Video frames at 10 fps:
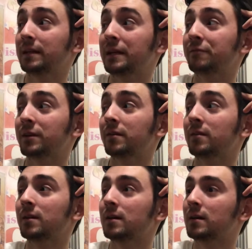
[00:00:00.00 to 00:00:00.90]

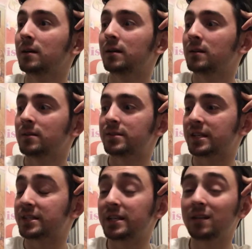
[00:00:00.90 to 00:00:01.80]
Even
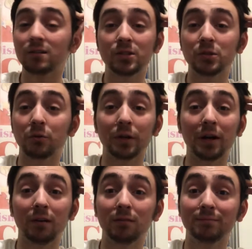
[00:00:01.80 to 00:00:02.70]
16 is sold
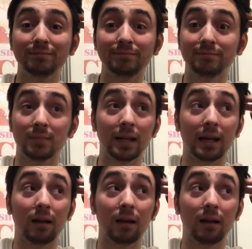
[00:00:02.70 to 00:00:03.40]
out like